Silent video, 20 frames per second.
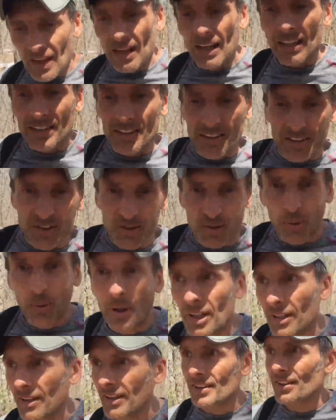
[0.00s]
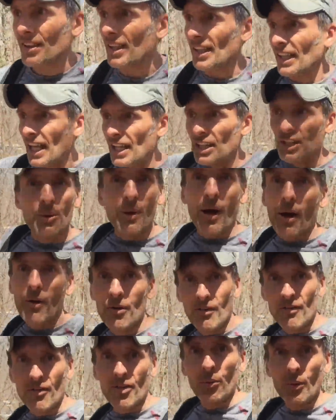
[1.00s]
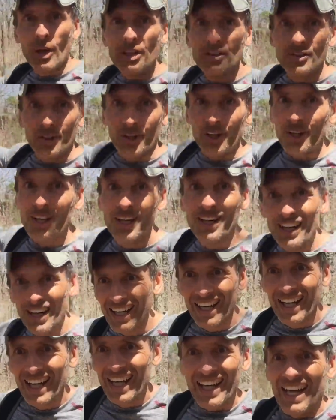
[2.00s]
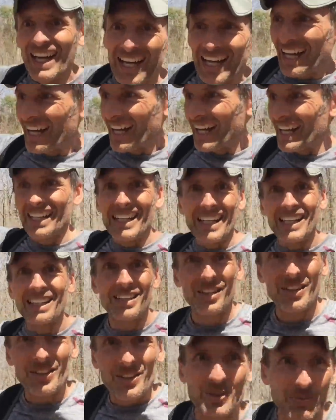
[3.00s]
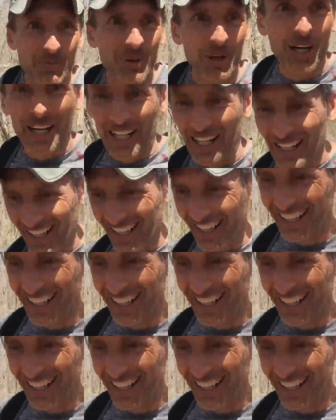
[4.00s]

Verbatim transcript: It's a story that's going to get you out of the winter and into the spring.